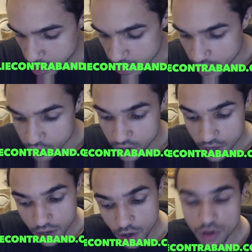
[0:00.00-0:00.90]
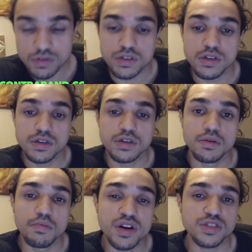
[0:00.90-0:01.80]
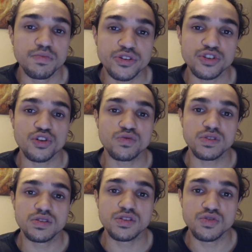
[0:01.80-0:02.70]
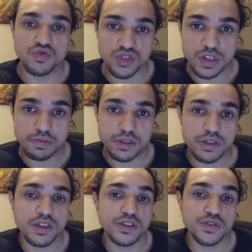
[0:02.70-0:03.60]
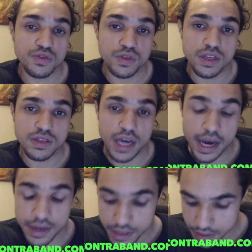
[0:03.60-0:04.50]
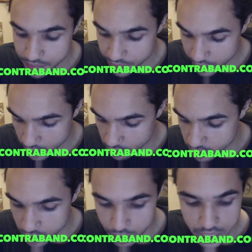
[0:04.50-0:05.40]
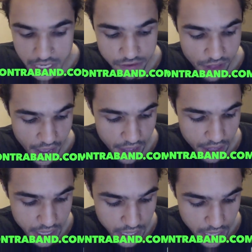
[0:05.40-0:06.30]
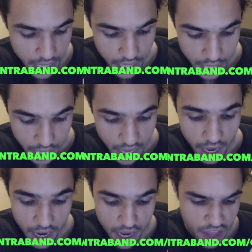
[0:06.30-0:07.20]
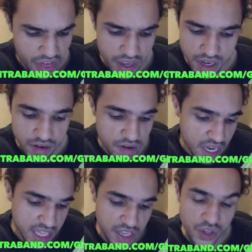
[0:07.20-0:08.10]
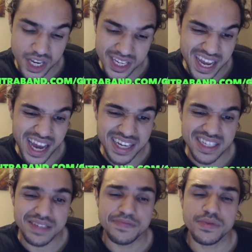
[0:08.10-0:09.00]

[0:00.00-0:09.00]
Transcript: that you're getting closer, much, much closer to your dreams and the things you desire. I really believe that. And I think you guys got it.